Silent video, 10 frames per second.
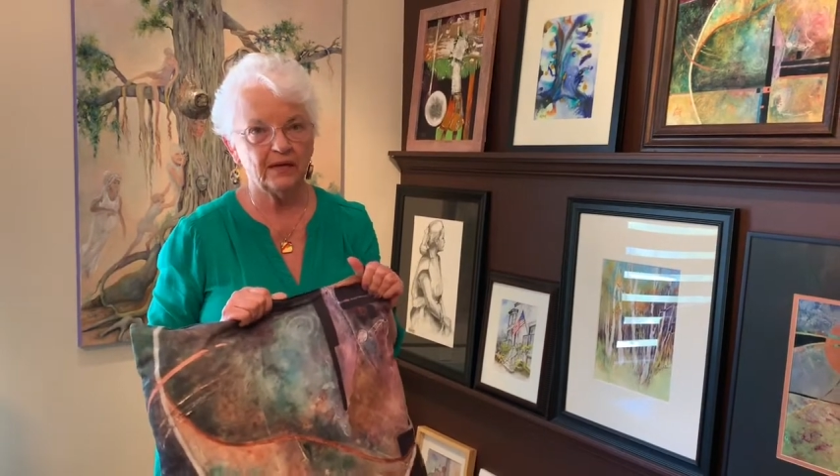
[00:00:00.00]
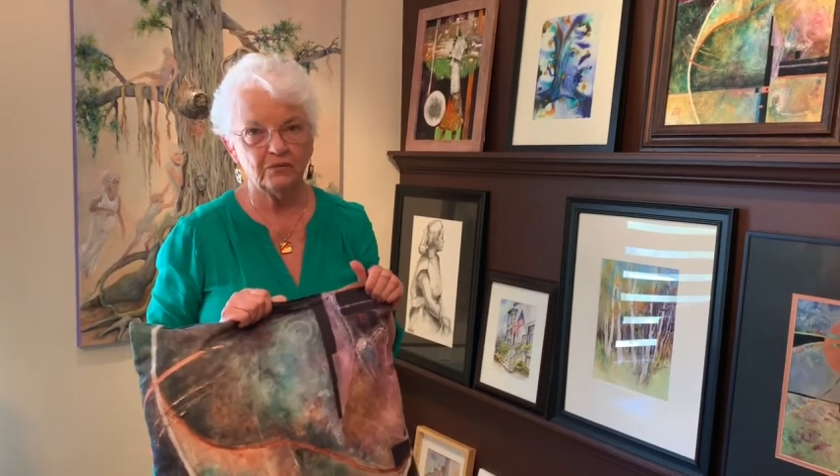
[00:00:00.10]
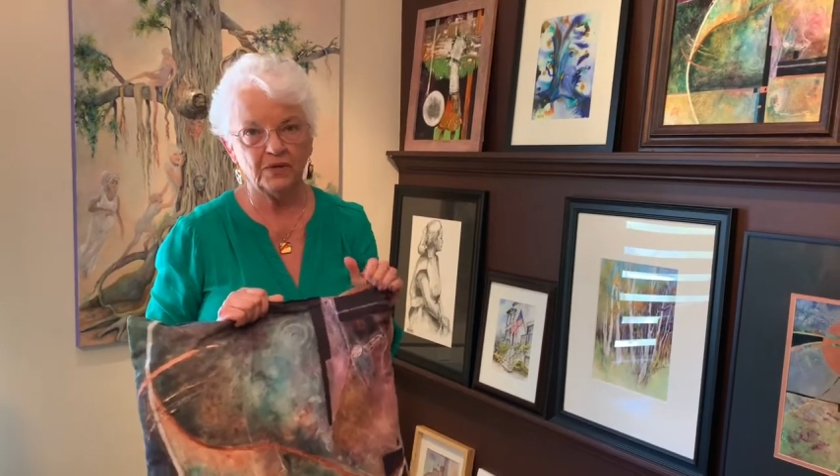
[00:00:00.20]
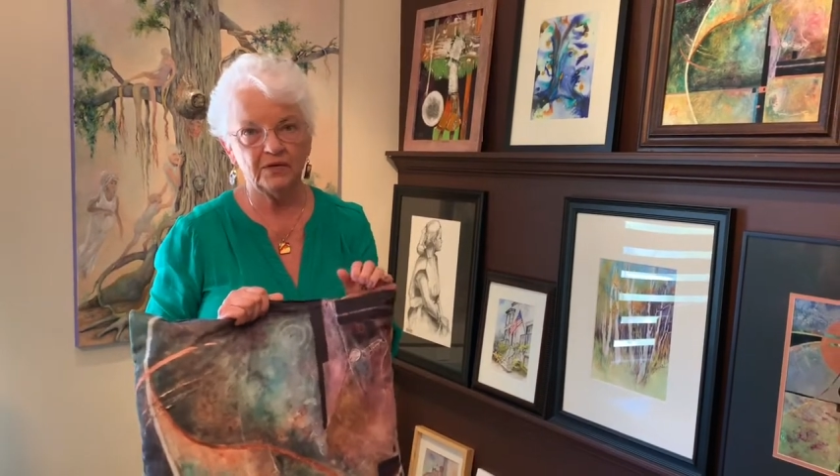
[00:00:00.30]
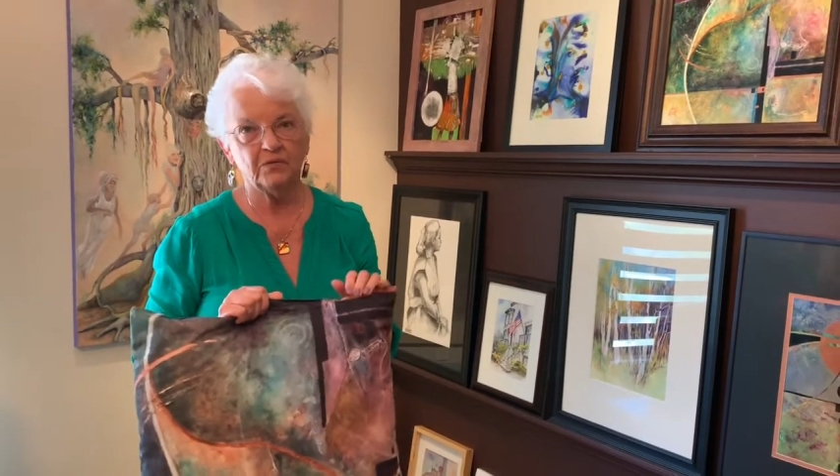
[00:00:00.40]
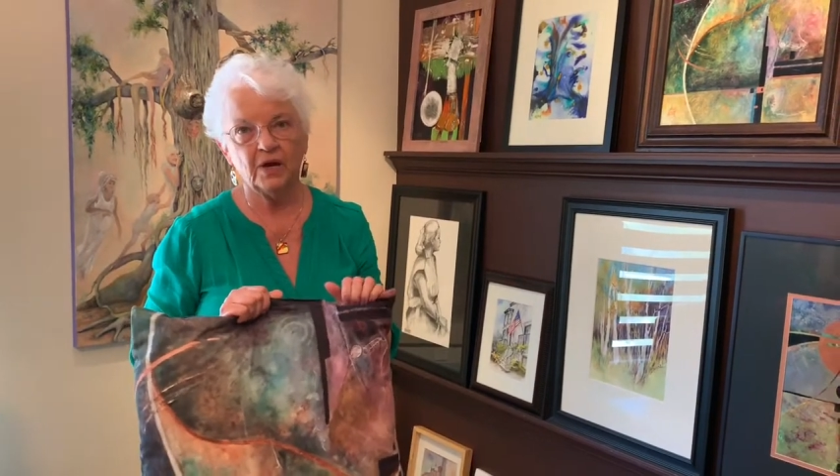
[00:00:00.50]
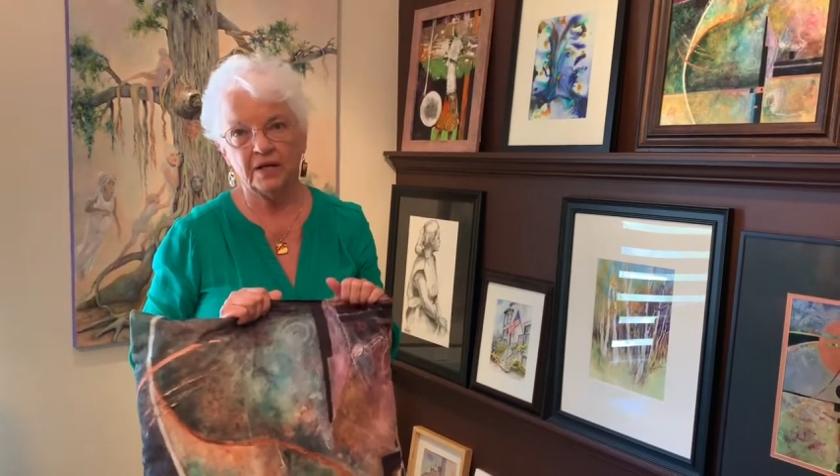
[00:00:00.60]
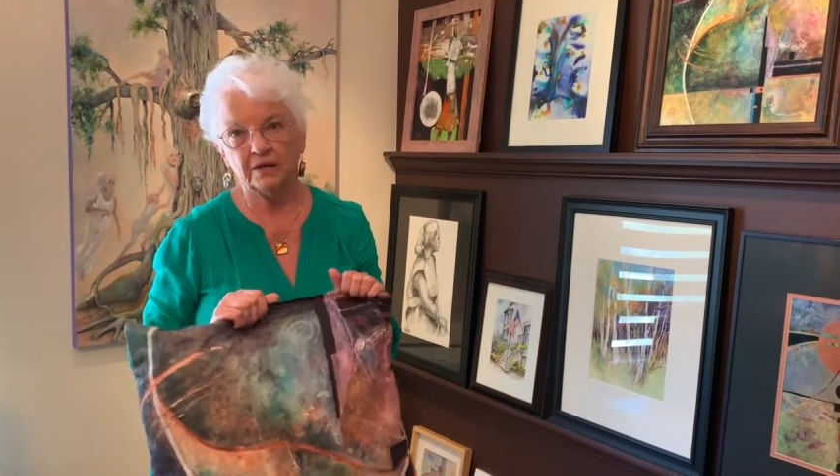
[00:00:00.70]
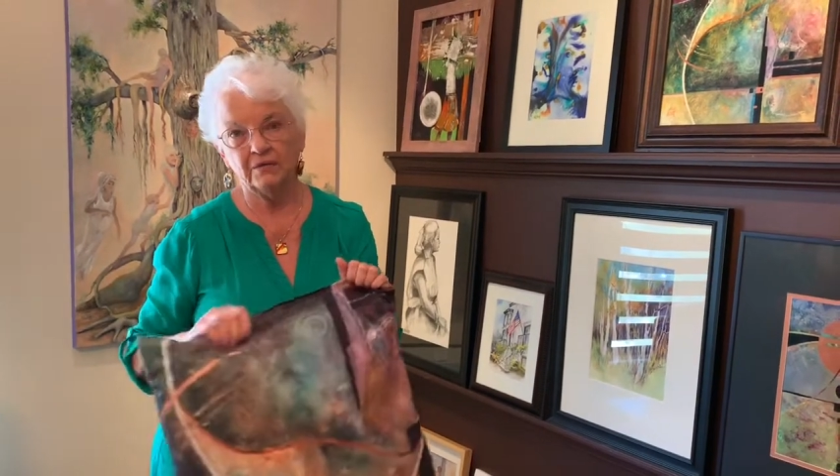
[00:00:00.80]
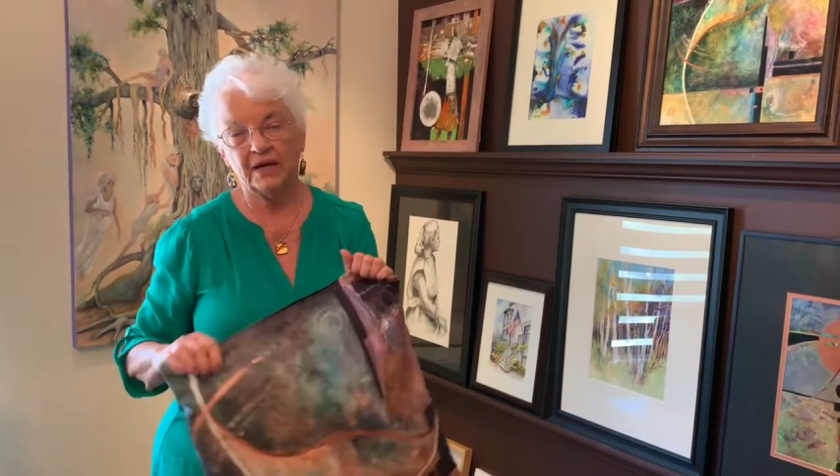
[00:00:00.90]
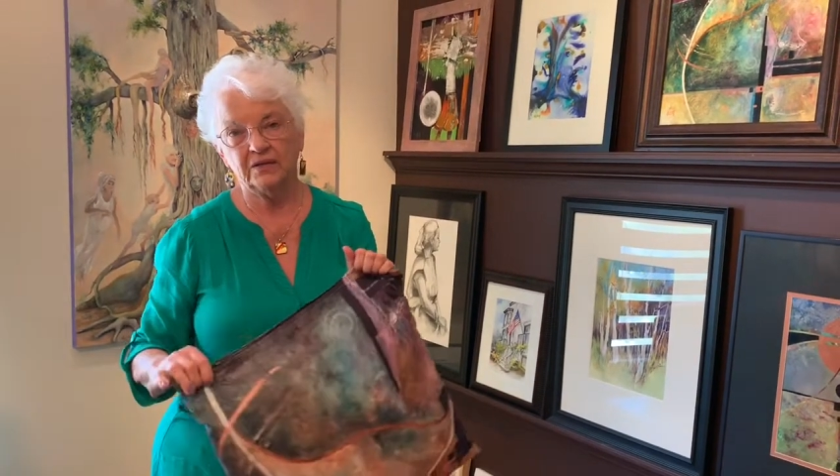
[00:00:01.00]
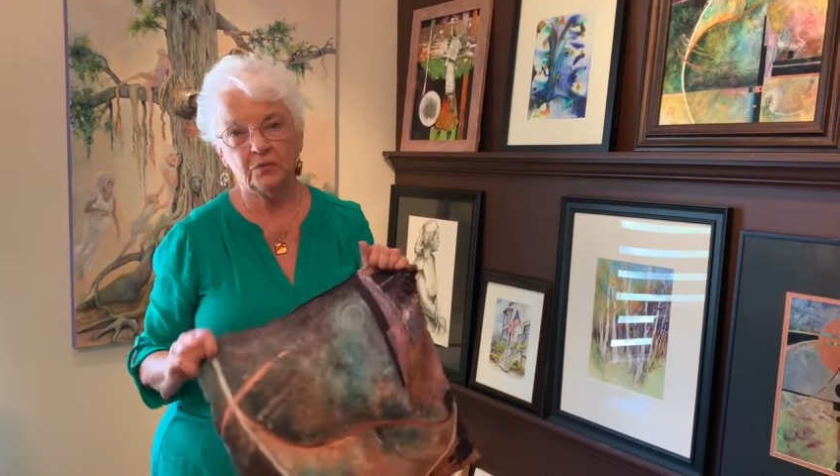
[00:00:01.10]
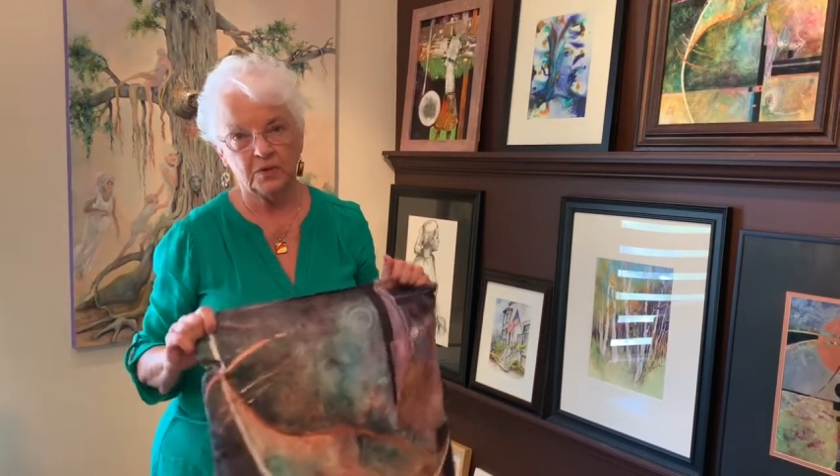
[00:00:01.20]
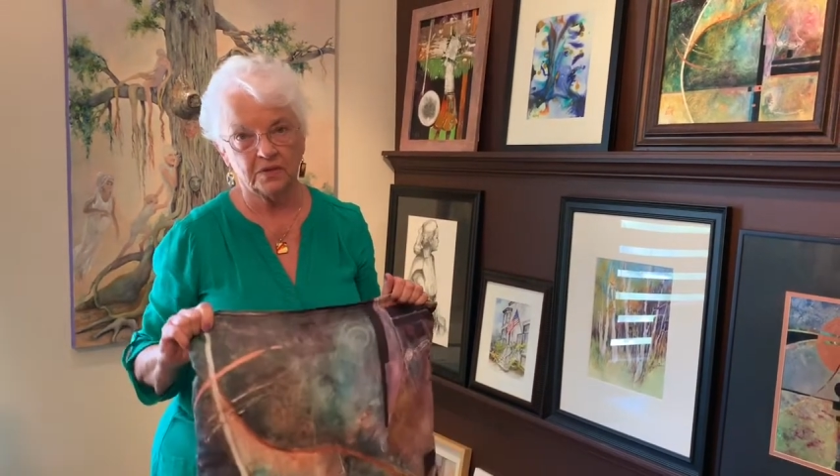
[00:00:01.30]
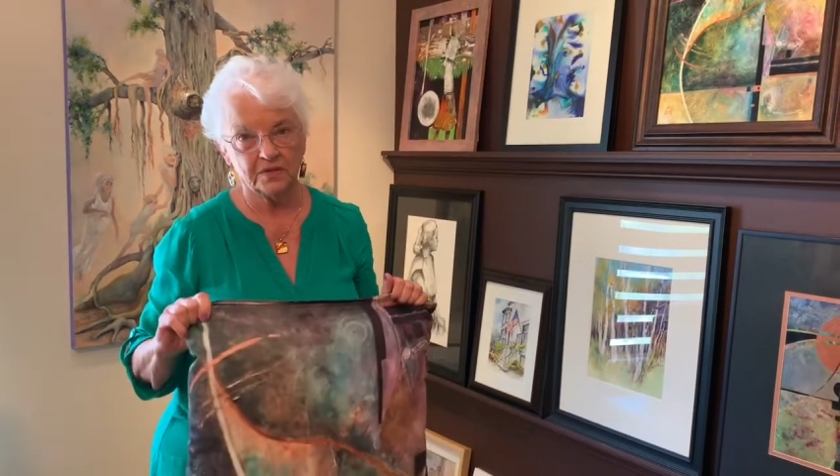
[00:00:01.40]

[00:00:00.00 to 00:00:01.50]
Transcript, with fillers: to read and write around the world.